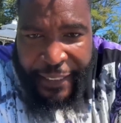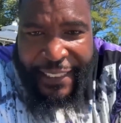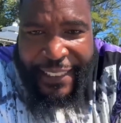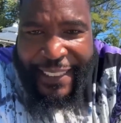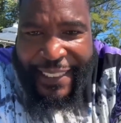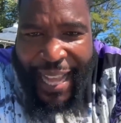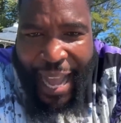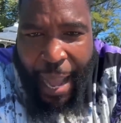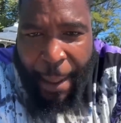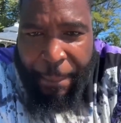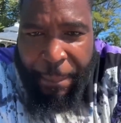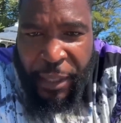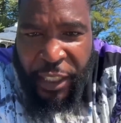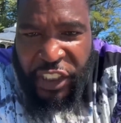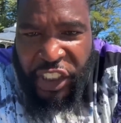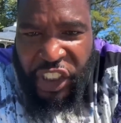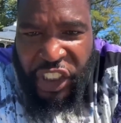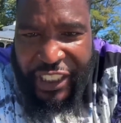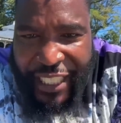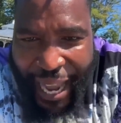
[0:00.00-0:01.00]
Stop
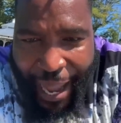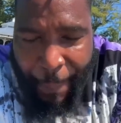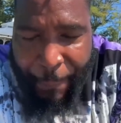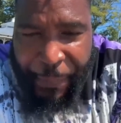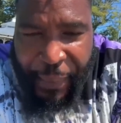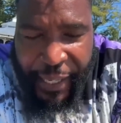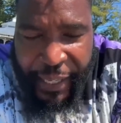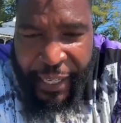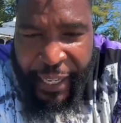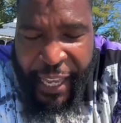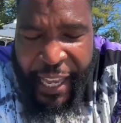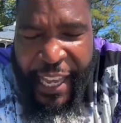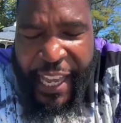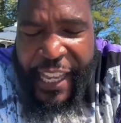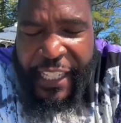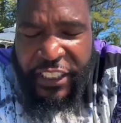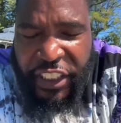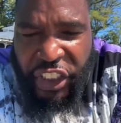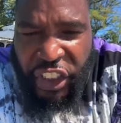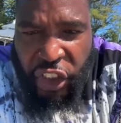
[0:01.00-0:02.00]
shopping
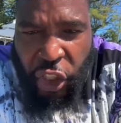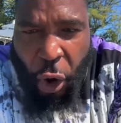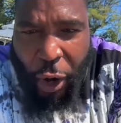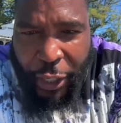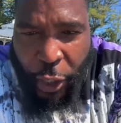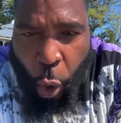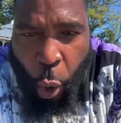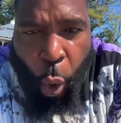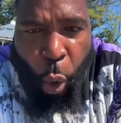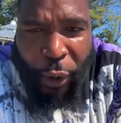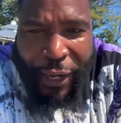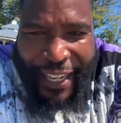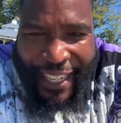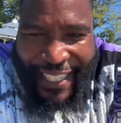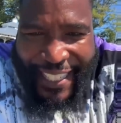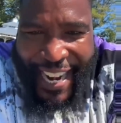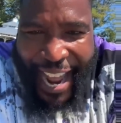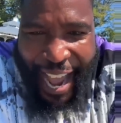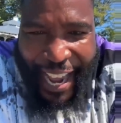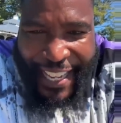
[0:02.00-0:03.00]
and start
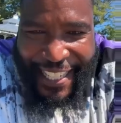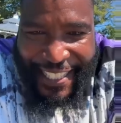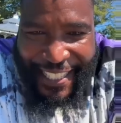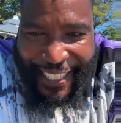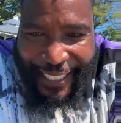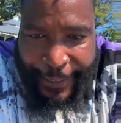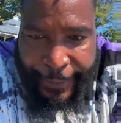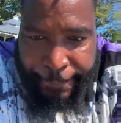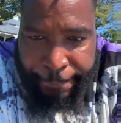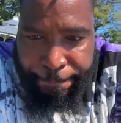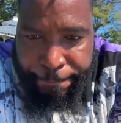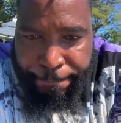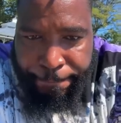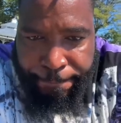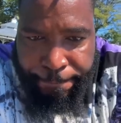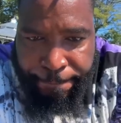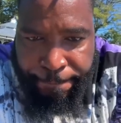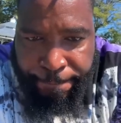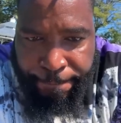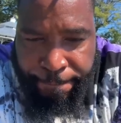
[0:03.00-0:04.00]
organizing.
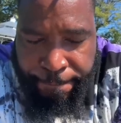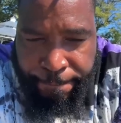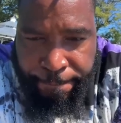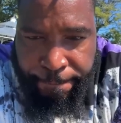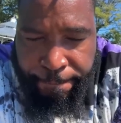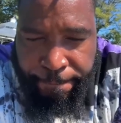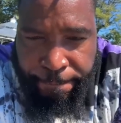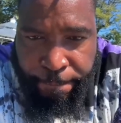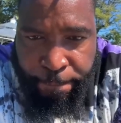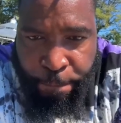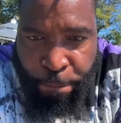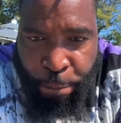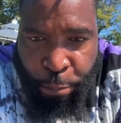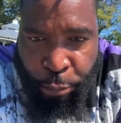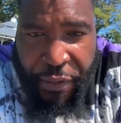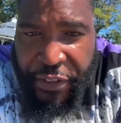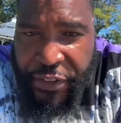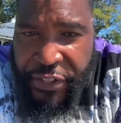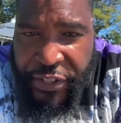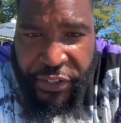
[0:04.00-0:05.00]

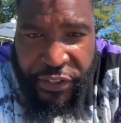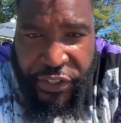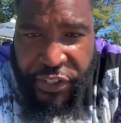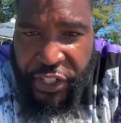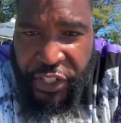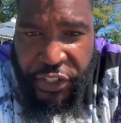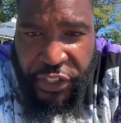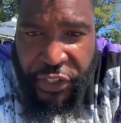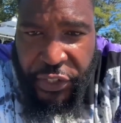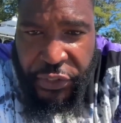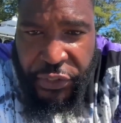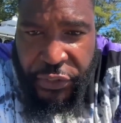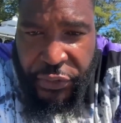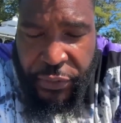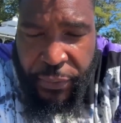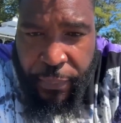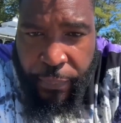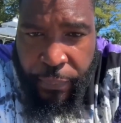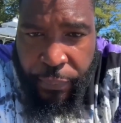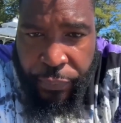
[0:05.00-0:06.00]
Brothers and
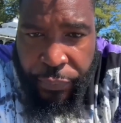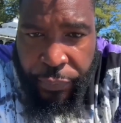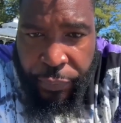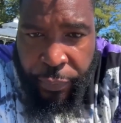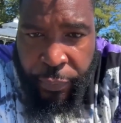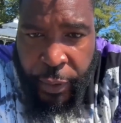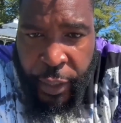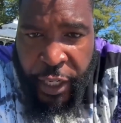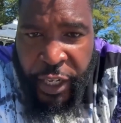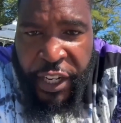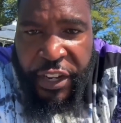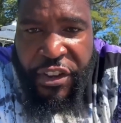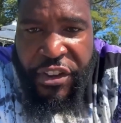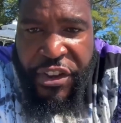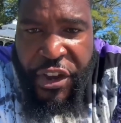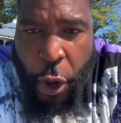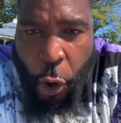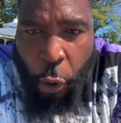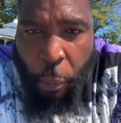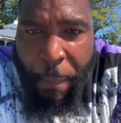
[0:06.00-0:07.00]
sisters,
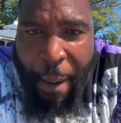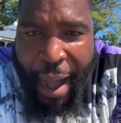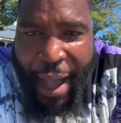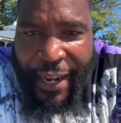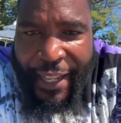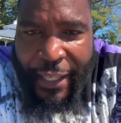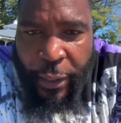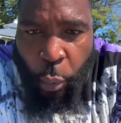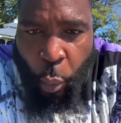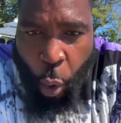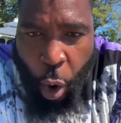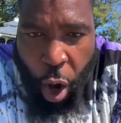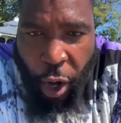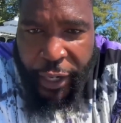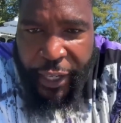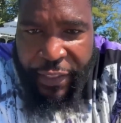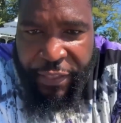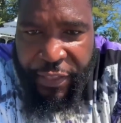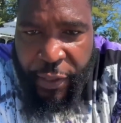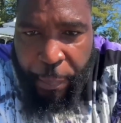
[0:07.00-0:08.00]
nobody
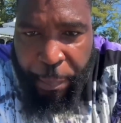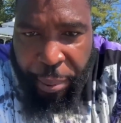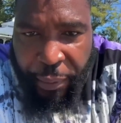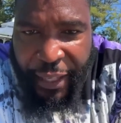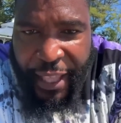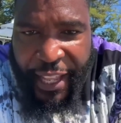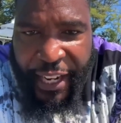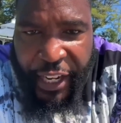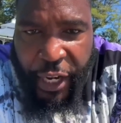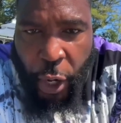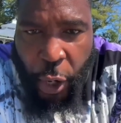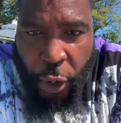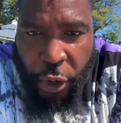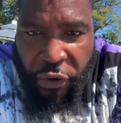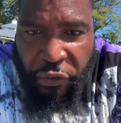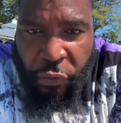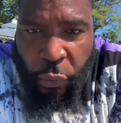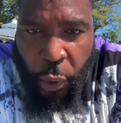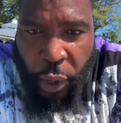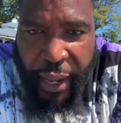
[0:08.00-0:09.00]
walking the planet
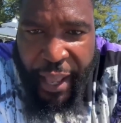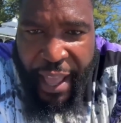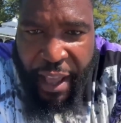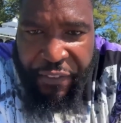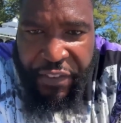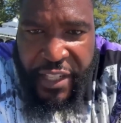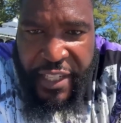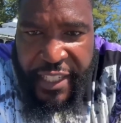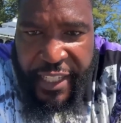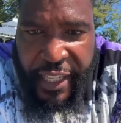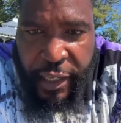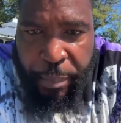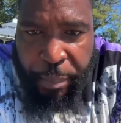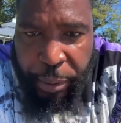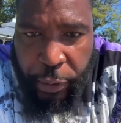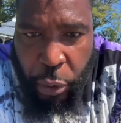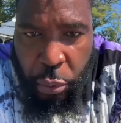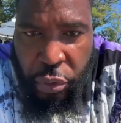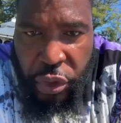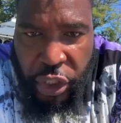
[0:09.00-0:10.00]
Earth will ever see
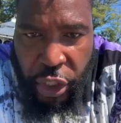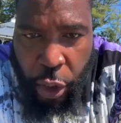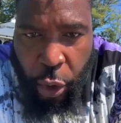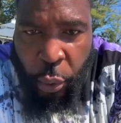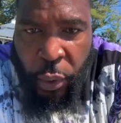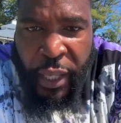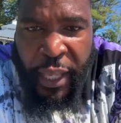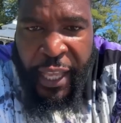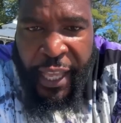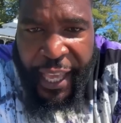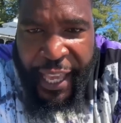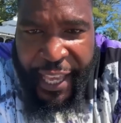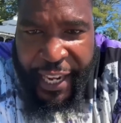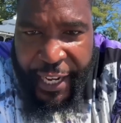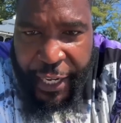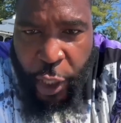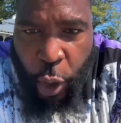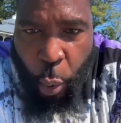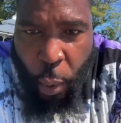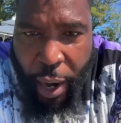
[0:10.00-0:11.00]
Pluto
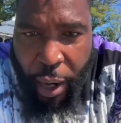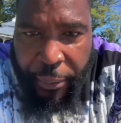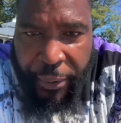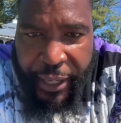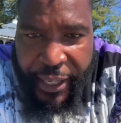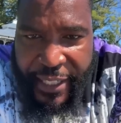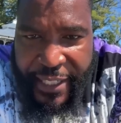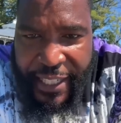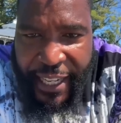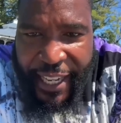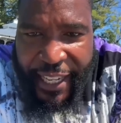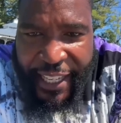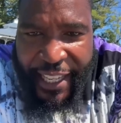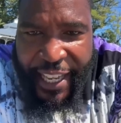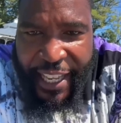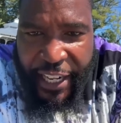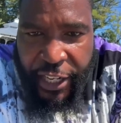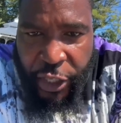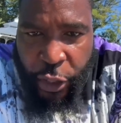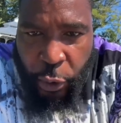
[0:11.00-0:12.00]
in Aquarius
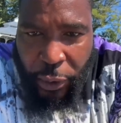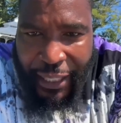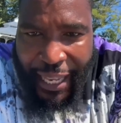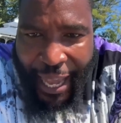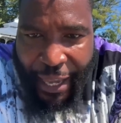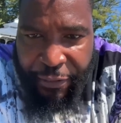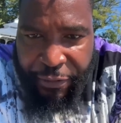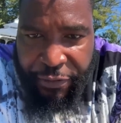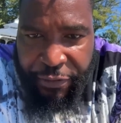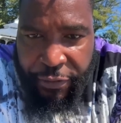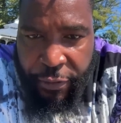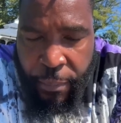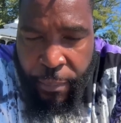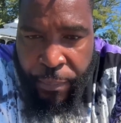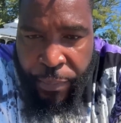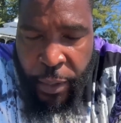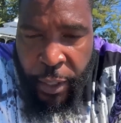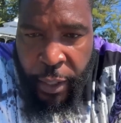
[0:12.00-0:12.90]
again in your life.